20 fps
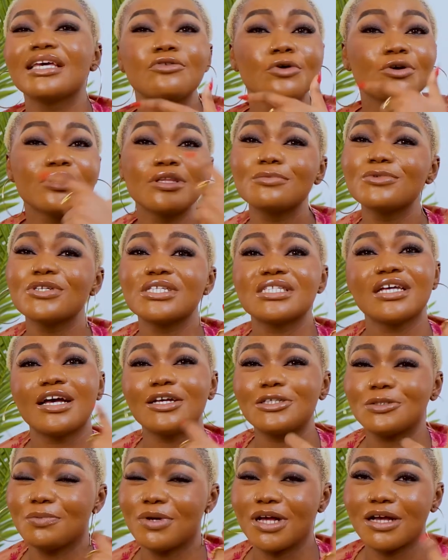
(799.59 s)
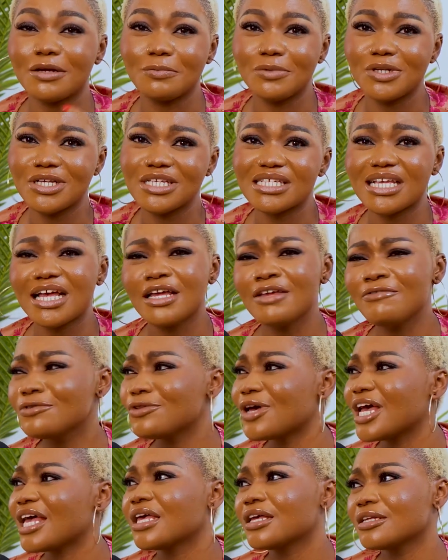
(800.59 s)
grow the mustache back, please. Even
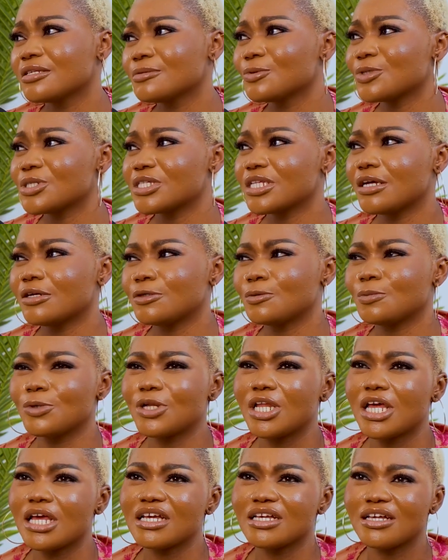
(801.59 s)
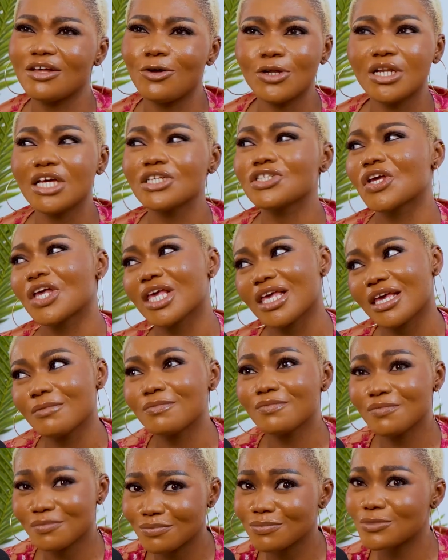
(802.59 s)
though I hate mustache, but like on Ashake,
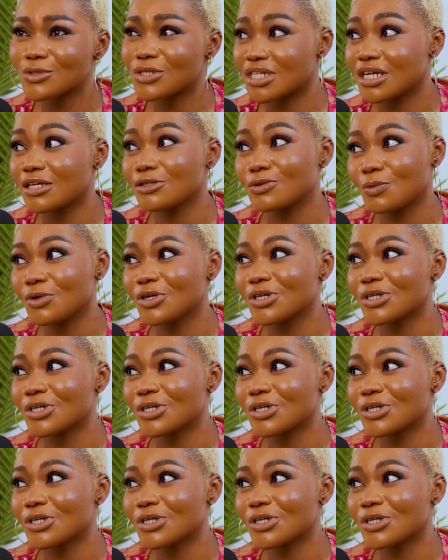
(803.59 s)
mustache works.